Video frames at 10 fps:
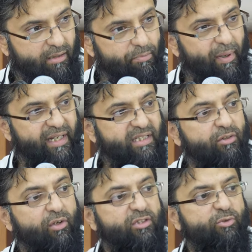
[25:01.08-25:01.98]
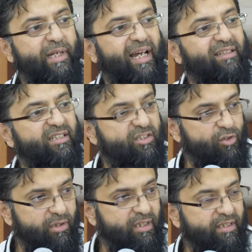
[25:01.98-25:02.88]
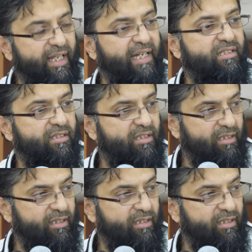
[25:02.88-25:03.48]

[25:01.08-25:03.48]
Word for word: but it's not to be understood that it's